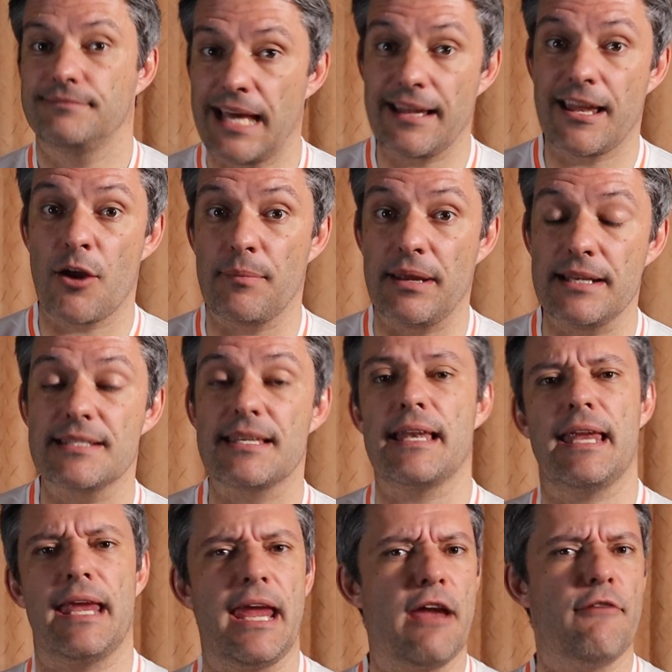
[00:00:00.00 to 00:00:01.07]
That now means
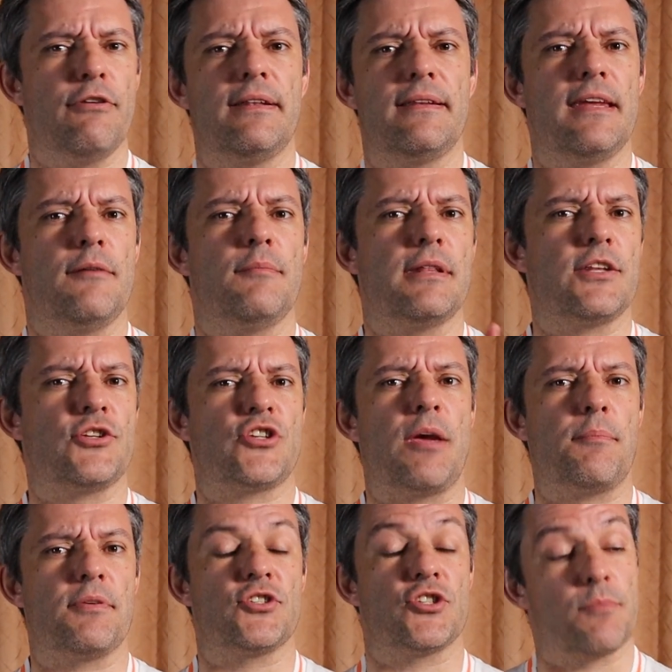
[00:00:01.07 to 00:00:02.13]
that every team in the
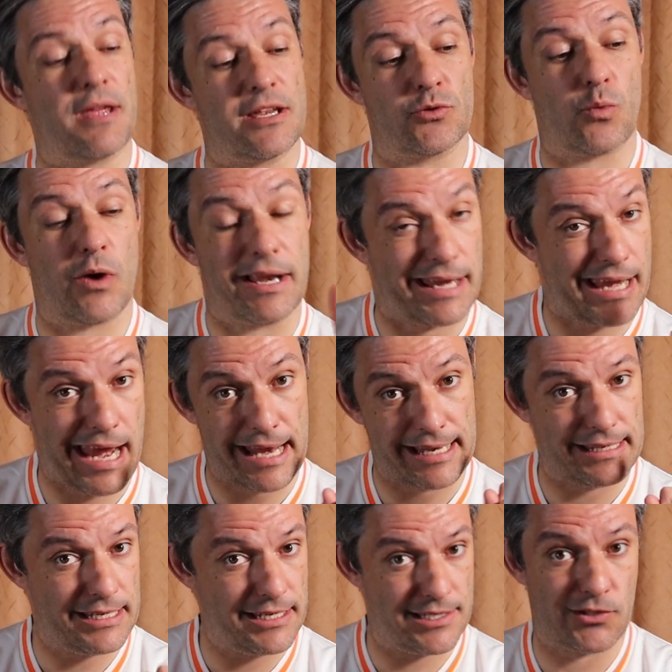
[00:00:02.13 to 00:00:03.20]
championship has won at
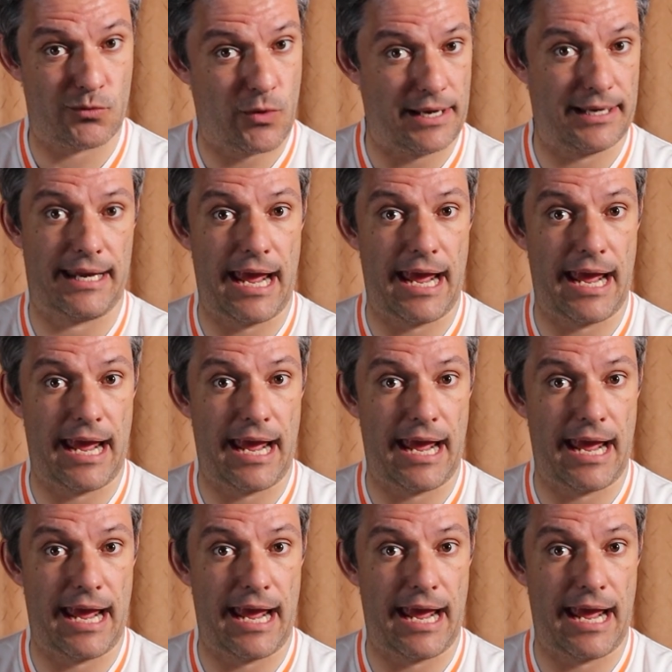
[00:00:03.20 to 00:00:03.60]
least one